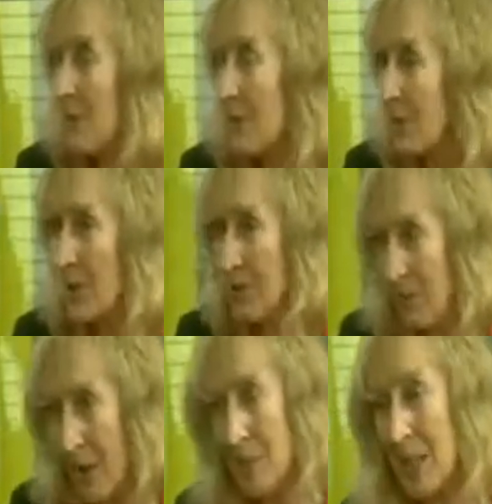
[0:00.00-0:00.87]
We've got a
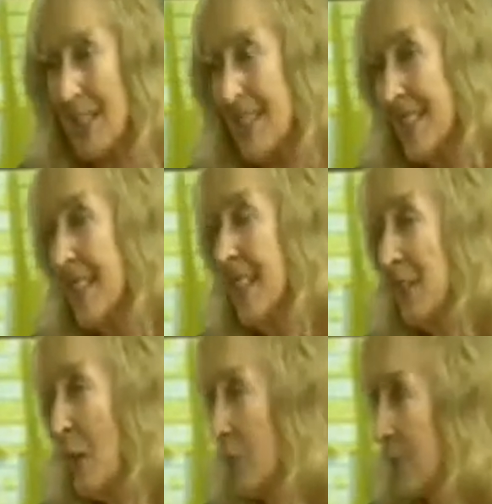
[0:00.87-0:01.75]
fabulous
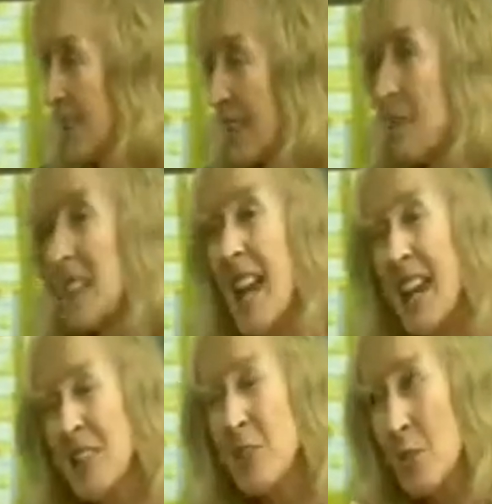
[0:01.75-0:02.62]
conference committee, and of